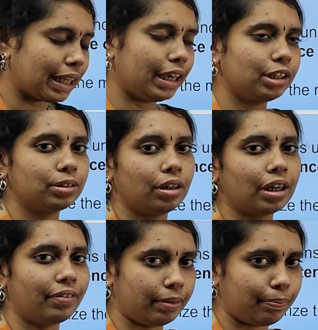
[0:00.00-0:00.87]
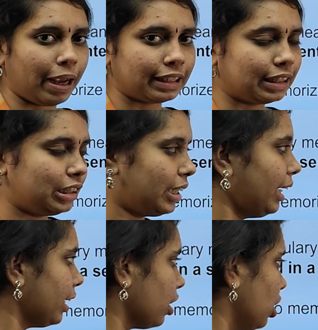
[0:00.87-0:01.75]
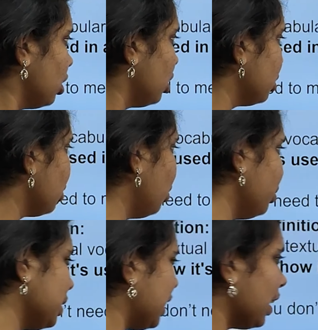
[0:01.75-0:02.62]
sentence or given passage, right? So